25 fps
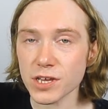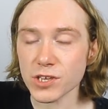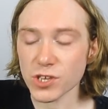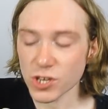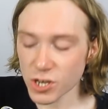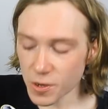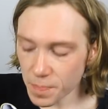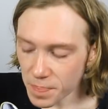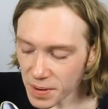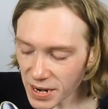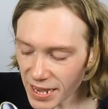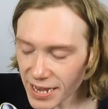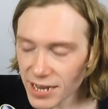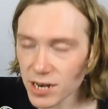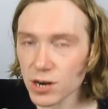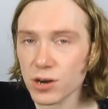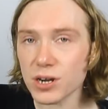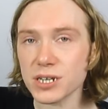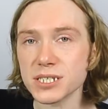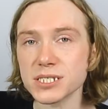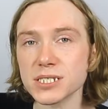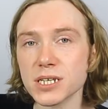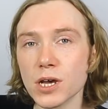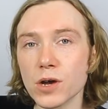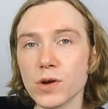You can play it
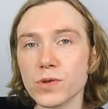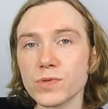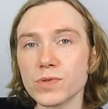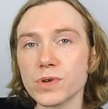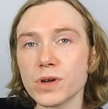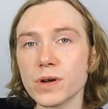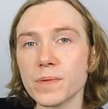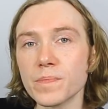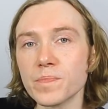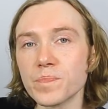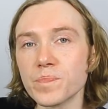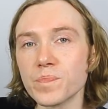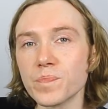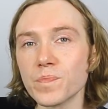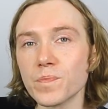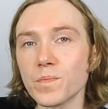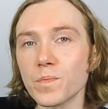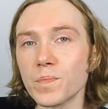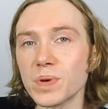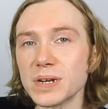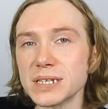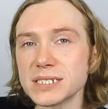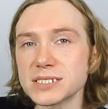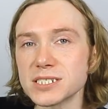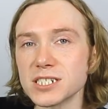on its own,
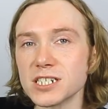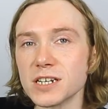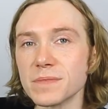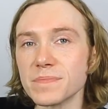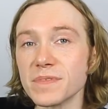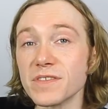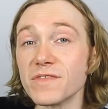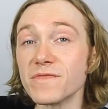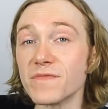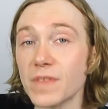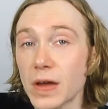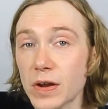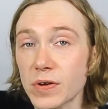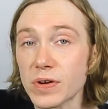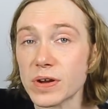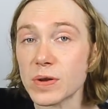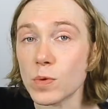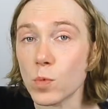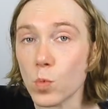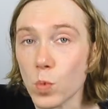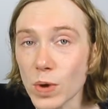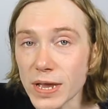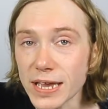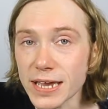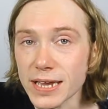but it's going to be very
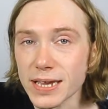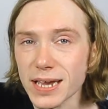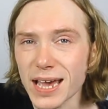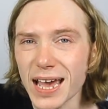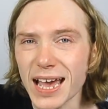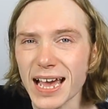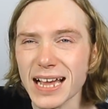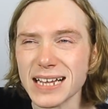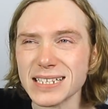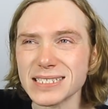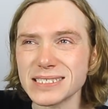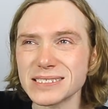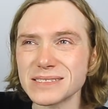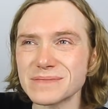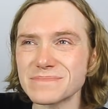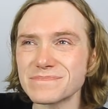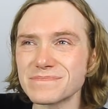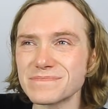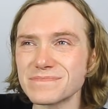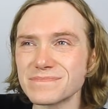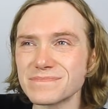weak and